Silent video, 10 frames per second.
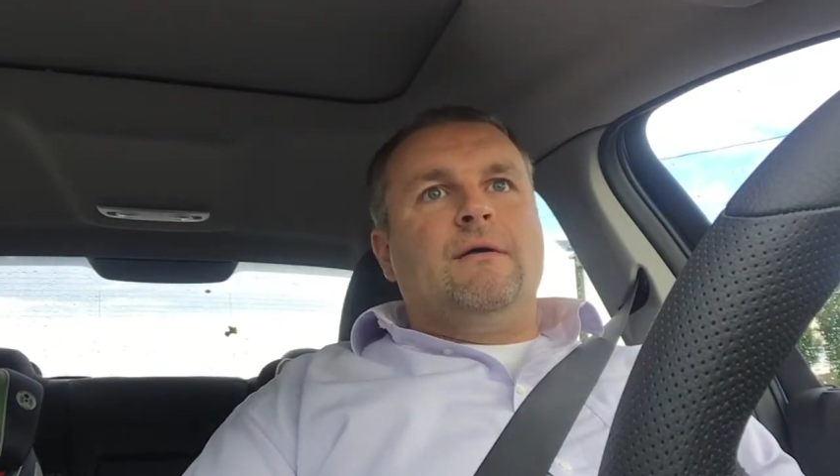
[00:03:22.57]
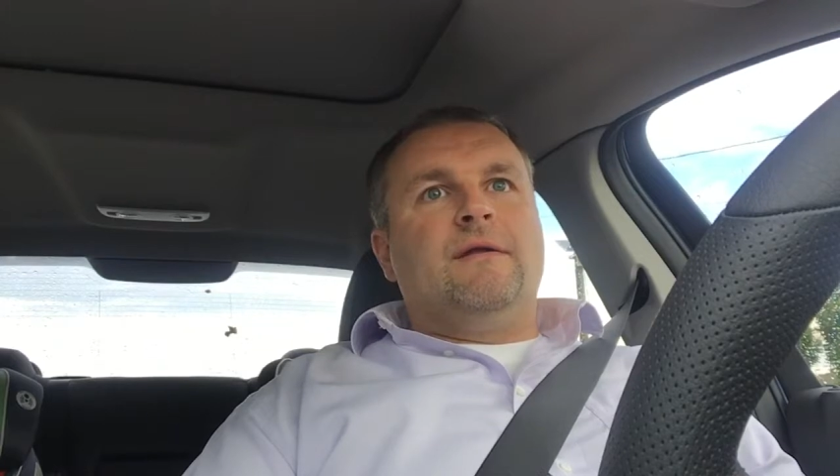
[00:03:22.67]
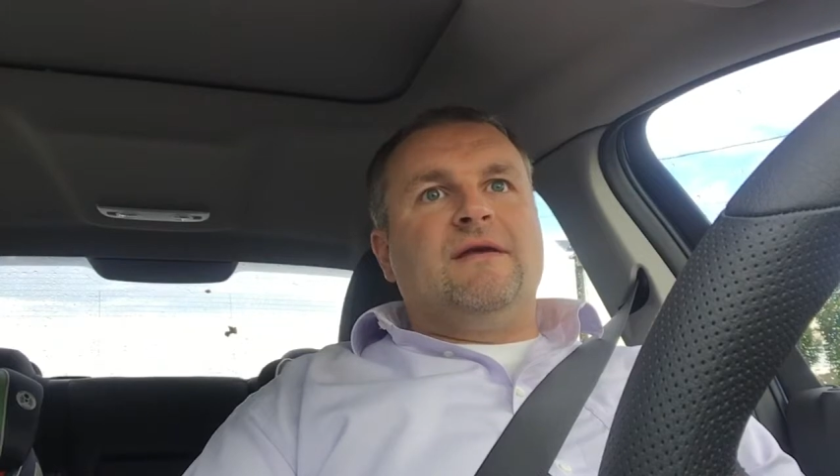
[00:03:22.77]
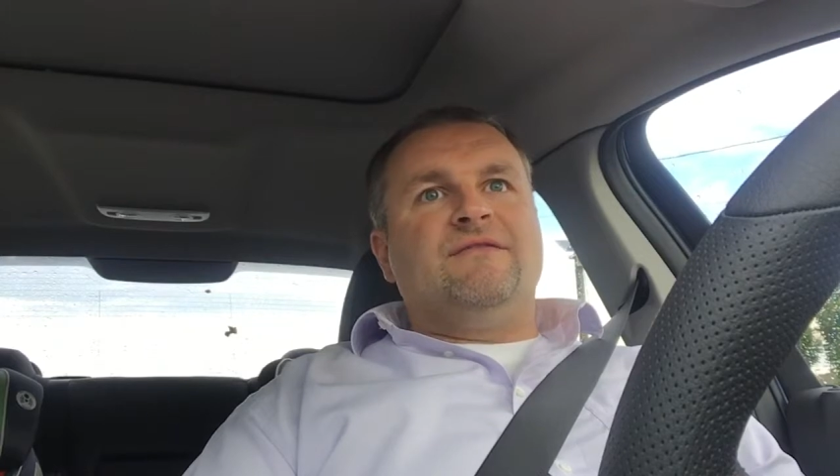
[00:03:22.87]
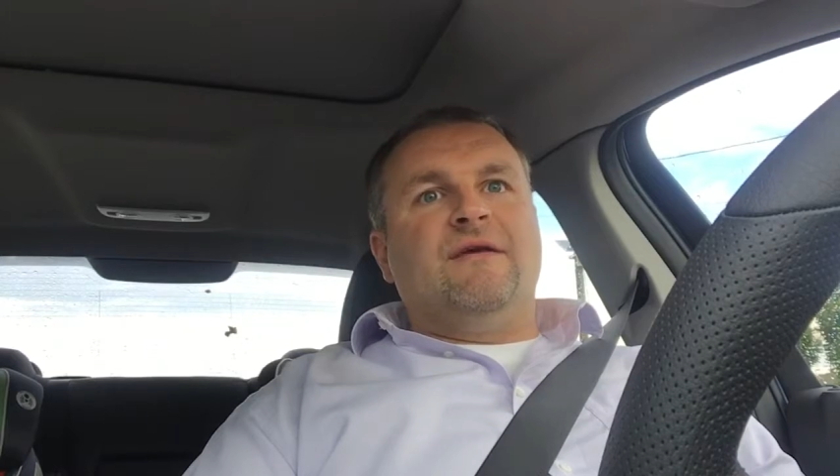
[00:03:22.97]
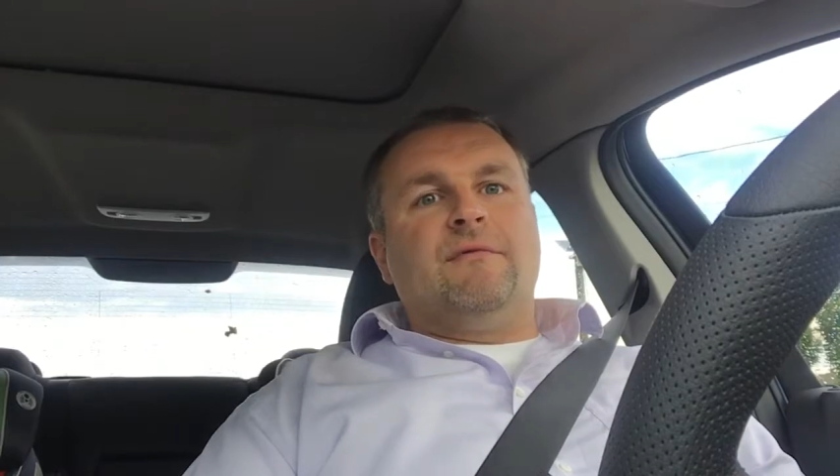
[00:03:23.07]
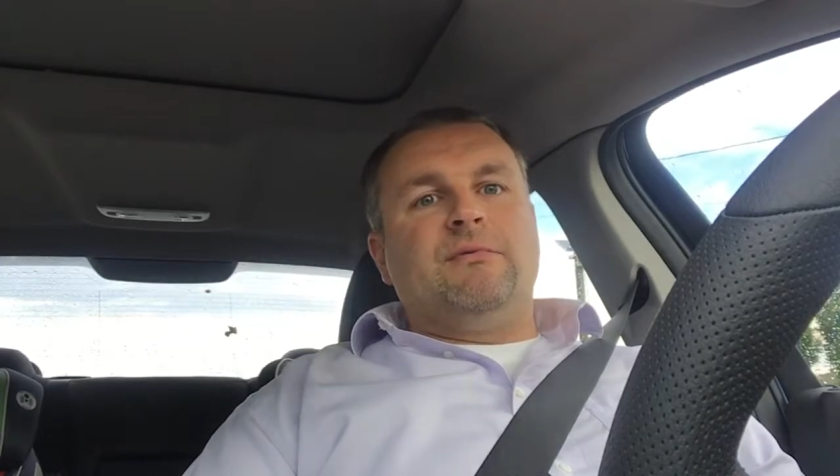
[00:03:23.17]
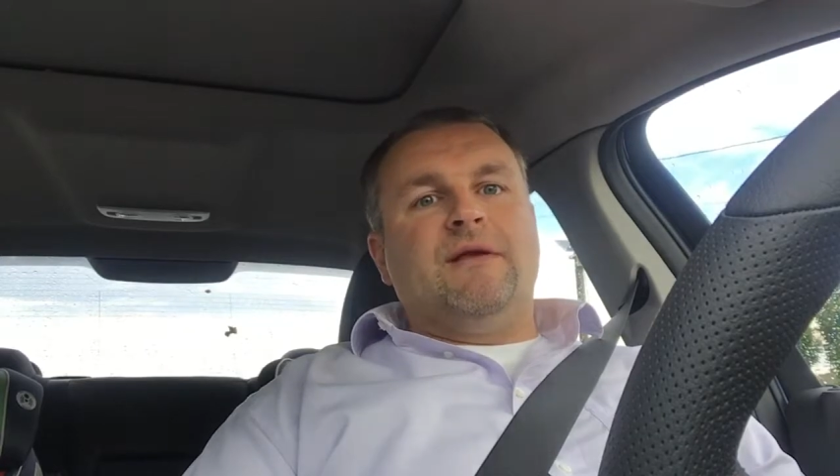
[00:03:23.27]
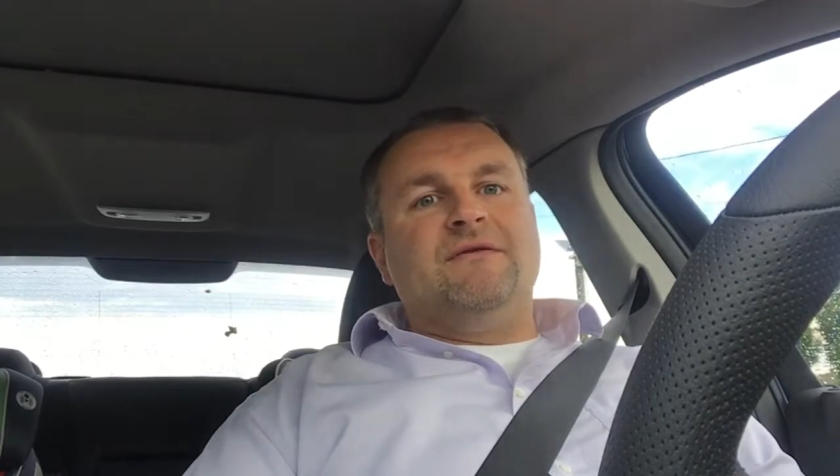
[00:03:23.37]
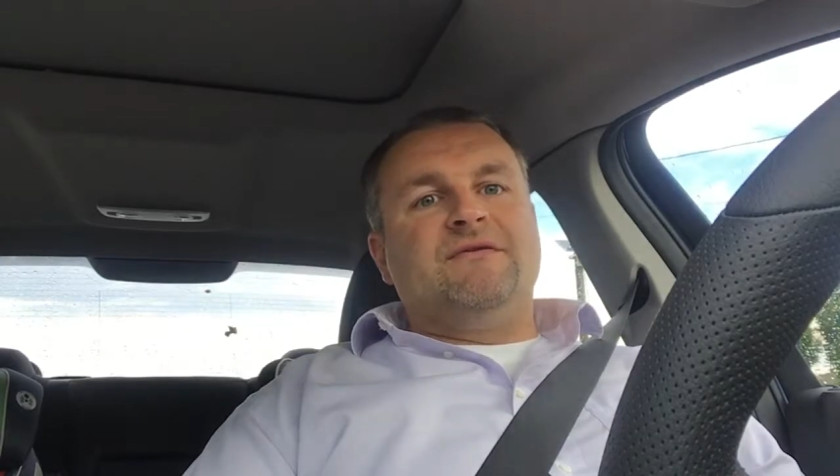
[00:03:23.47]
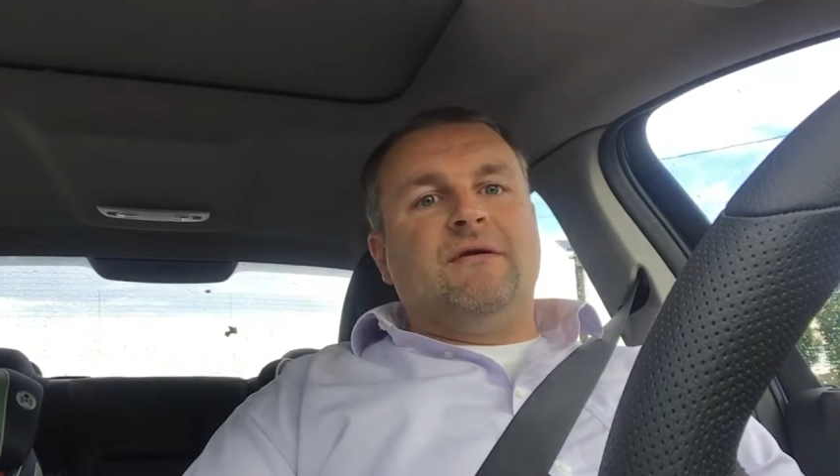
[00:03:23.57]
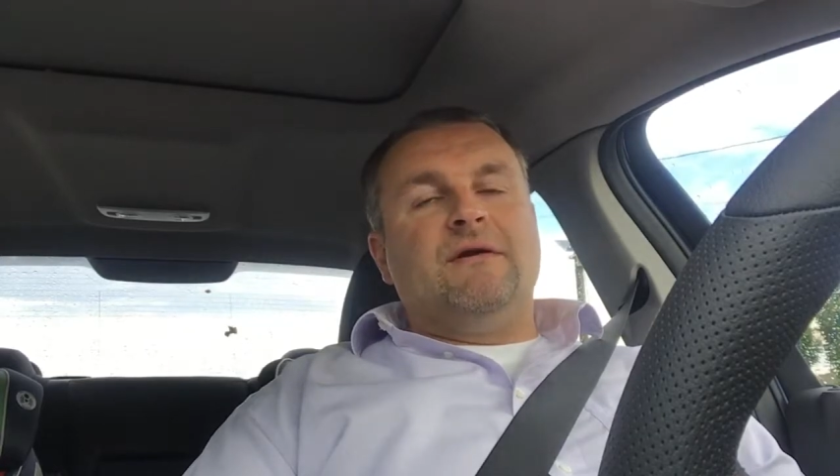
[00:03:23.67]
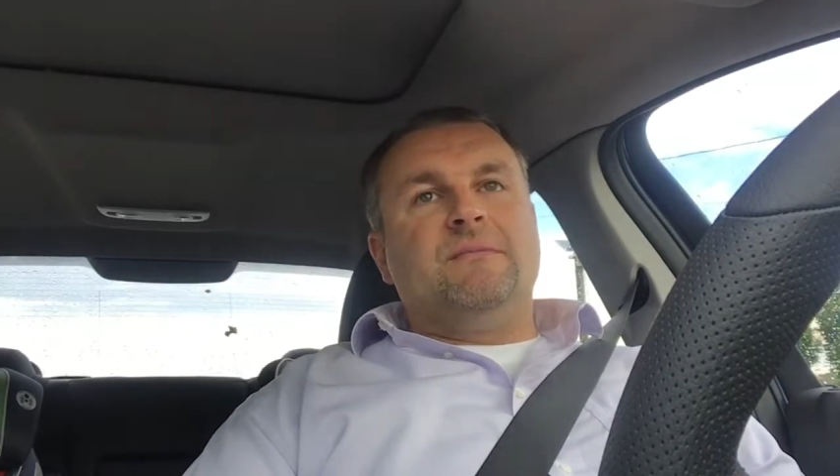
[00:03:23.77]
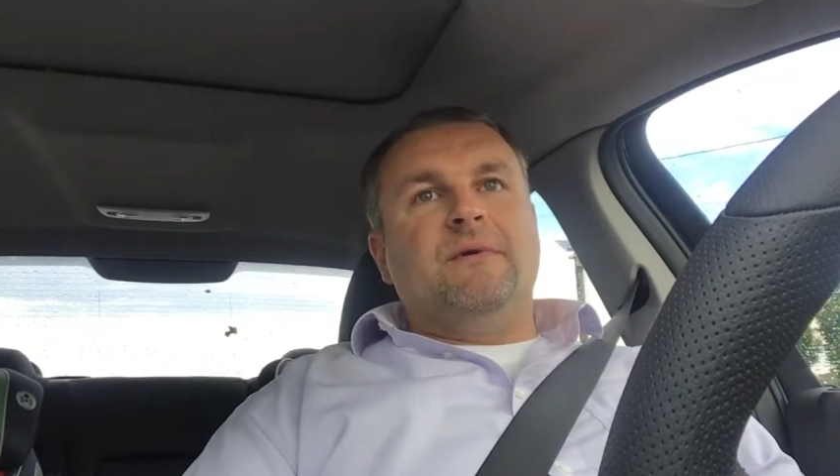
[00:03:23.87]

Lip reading: that has to get replaced on it.